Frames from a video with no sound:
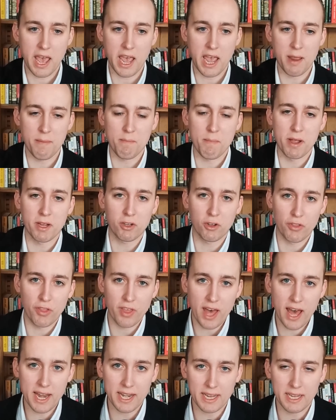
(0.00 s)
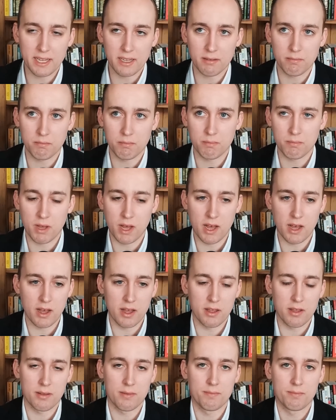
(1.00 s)
And Michael, that,
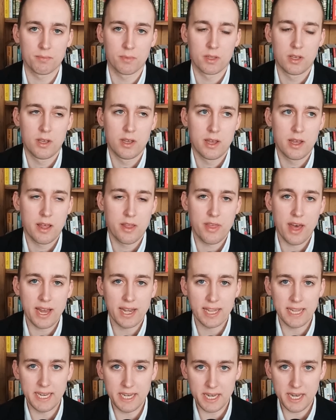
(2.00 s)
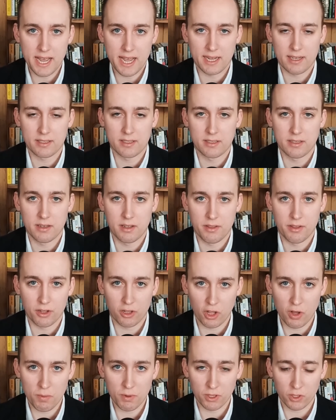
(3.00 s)
uh, that index, uh, the
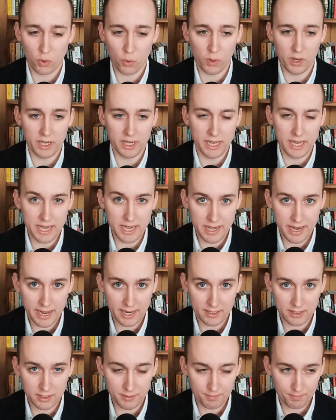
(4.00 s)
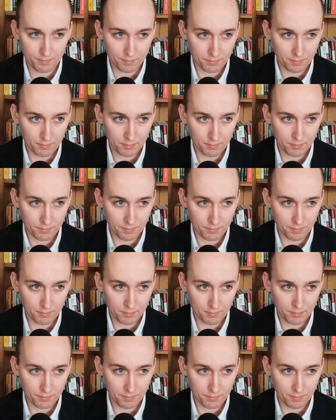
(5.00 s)
global liquidity index,